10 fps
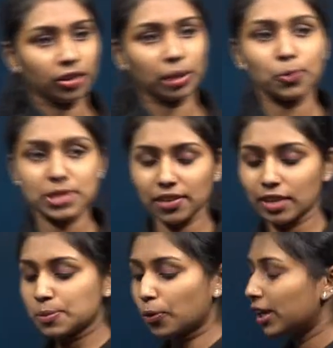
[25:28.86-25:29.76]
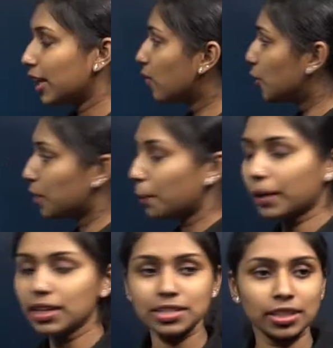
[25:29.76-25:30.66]
Okay, Pooja, which point I want to
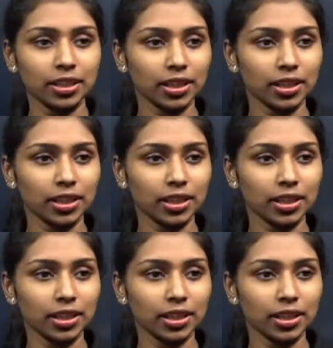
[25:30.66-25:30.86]
repeat?